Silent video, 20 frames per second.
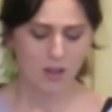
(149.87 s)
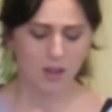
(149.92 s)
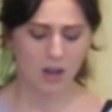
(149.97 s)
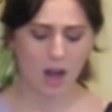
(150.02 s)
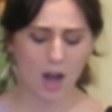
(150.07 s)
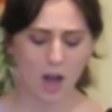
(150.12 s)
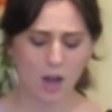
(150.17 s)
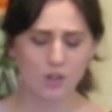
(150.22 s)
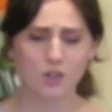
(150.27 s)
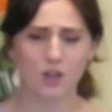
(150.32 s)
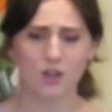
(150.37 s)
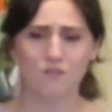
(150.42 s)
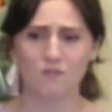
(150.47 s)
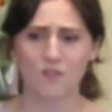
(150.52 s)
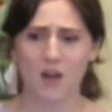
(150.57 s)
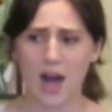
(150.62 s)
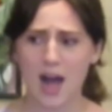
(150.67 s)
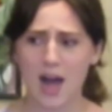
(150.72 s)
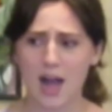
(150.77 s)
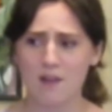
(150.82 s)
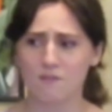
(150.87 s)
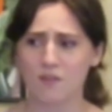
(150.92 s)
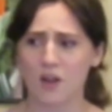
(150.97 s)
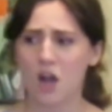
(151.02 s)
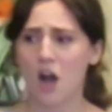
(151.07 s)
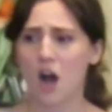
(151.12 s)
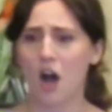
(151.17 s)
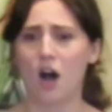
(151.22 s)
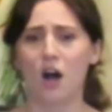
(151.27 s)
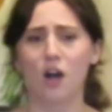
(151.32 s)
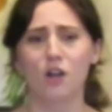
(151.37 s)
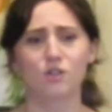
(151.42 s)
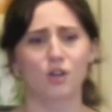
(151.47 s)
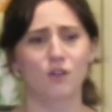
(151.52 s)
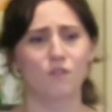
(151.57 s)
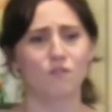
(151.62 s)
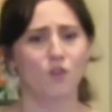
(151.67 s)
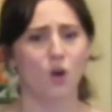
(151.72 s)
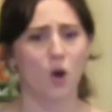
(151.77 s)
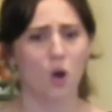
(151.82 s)
105,
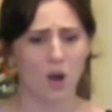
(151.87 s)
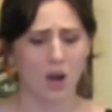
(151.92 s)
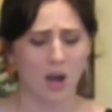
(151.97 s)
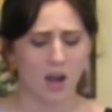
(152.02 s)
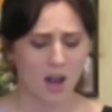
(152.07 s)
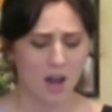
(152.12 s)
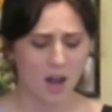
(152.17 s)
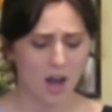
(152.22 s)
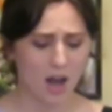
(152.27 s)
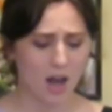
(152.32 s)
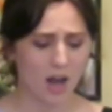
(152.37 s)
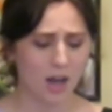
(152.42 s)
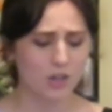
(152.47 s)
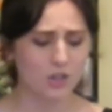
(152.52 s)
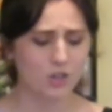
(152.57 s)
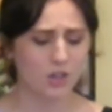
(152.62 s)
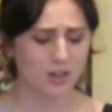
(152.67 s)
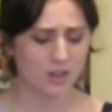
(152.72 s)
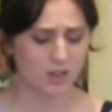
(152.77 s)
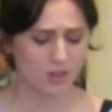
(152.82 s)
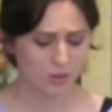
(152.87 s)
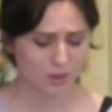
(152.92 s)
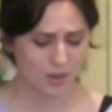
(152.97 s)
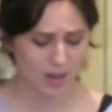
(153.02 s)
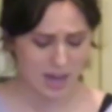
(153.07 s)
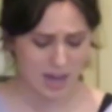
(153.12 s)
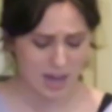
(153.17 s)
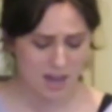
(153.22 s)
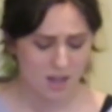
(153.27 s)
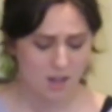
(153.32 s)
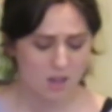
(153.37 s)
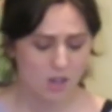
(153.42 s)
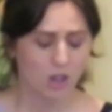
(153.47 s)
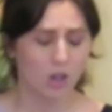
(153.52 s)
104, 103.